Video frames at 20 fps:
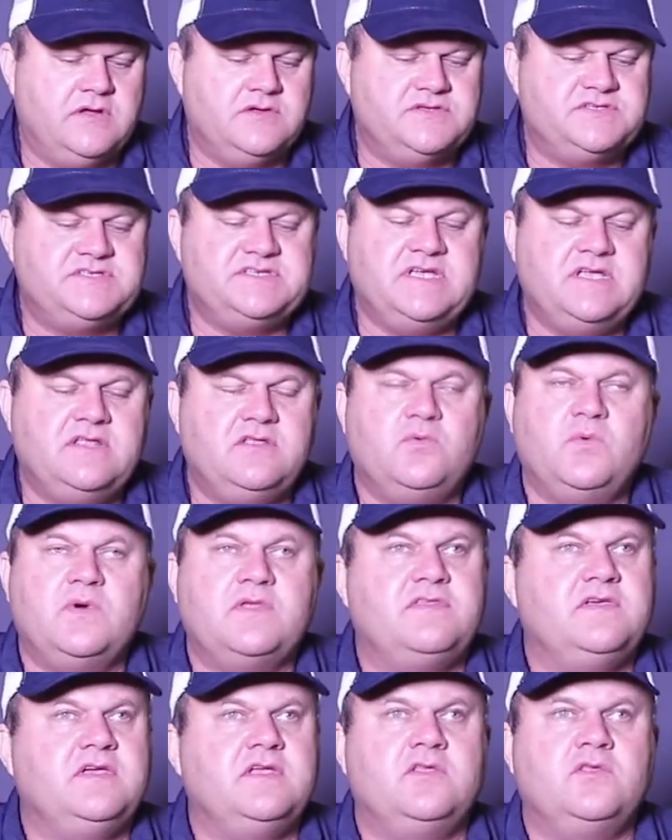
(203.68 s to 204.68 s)
seat
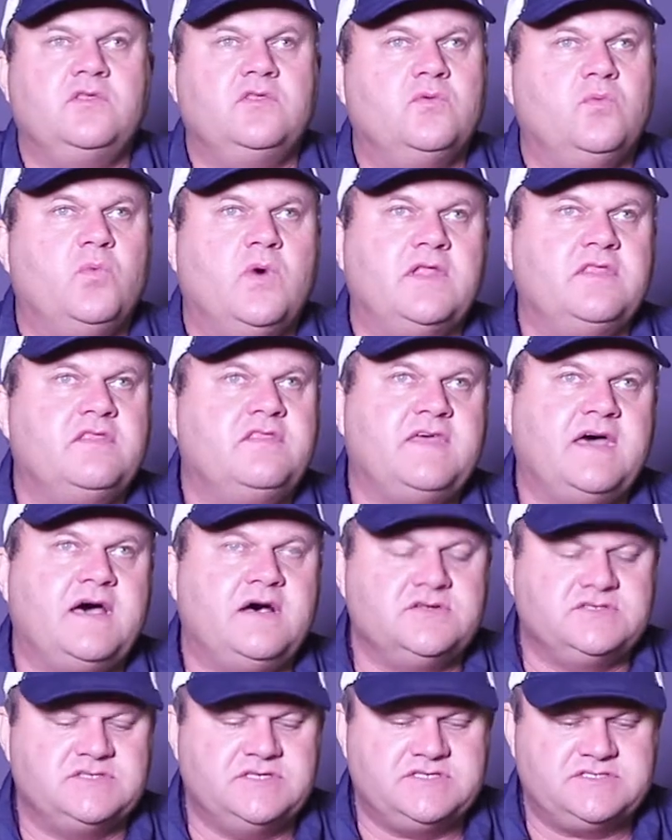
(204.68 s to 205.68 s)
within
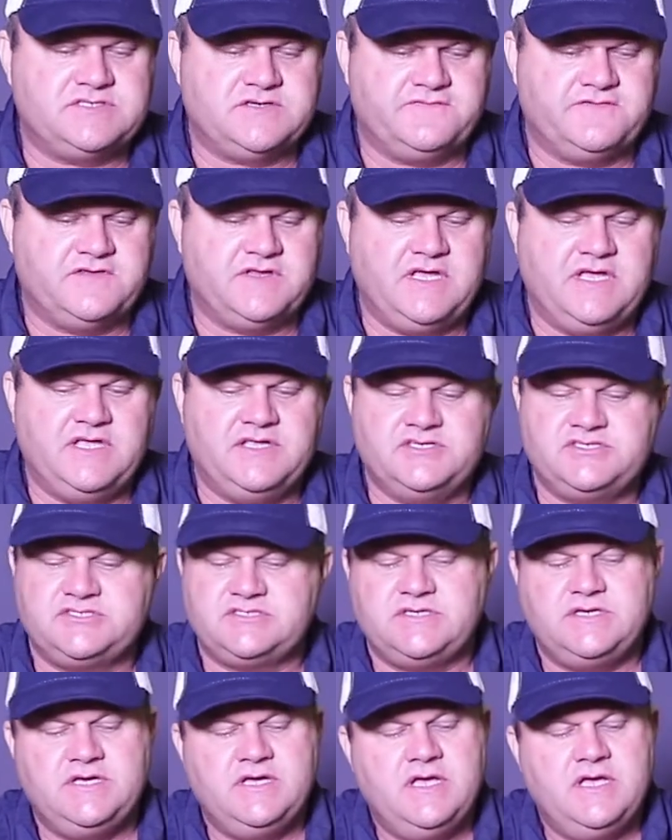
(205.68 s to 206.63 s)
1/1000th of an inch